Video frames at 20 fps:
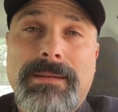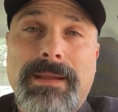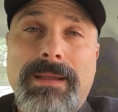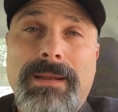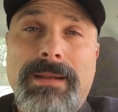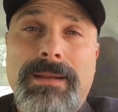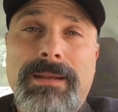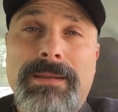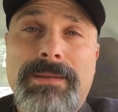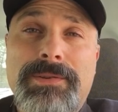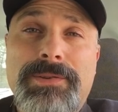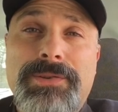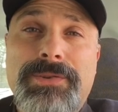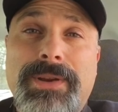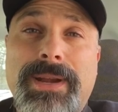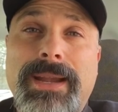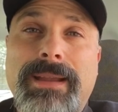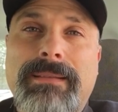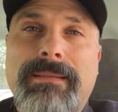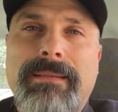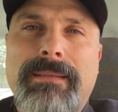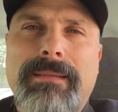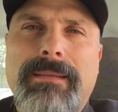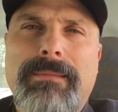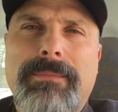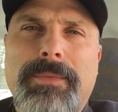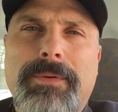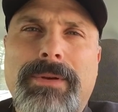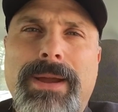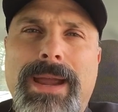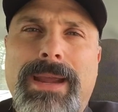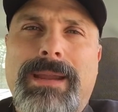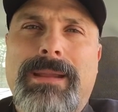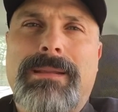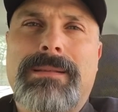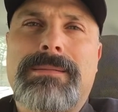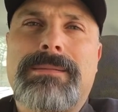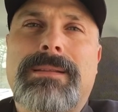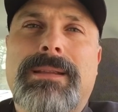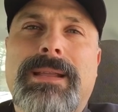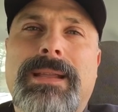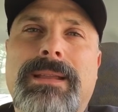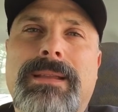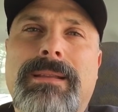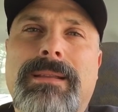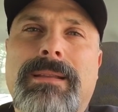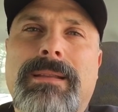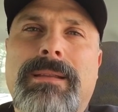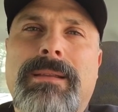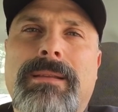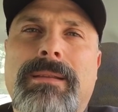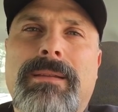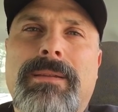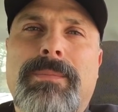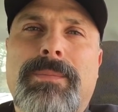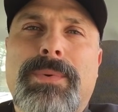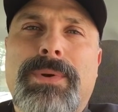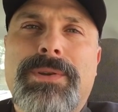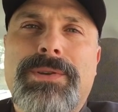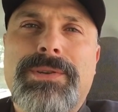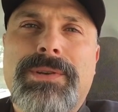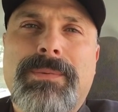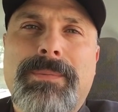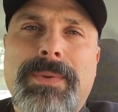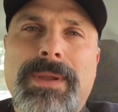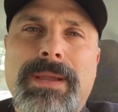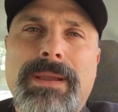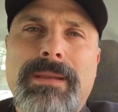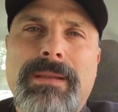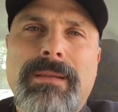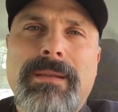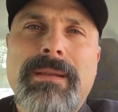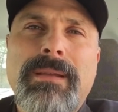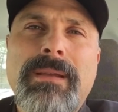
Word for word: and His strength miraculously pushing me